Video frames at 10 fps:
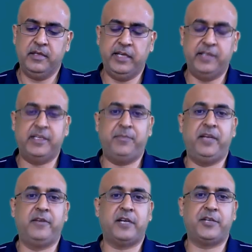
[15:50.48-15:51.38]

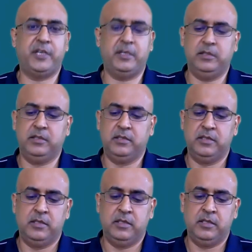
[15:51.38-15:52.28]
Exempli gratia.
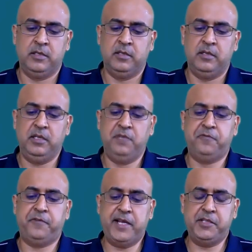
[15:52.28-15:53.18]
In
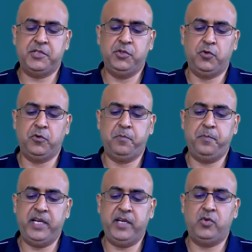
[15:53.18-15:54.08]
France, you could
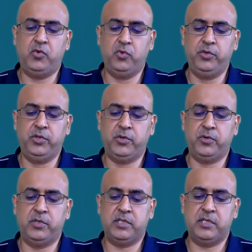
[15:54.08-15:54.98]
pay
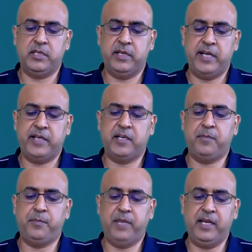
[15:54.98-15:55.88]
€2 and get
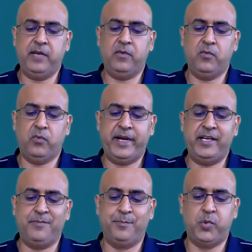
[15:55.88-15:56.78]
a plain
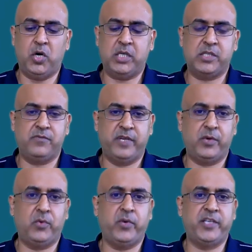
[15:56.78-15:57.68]
white box with a
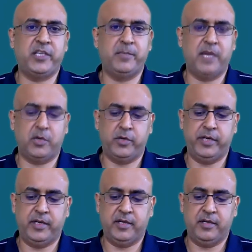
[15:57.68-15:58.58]
question mark on it.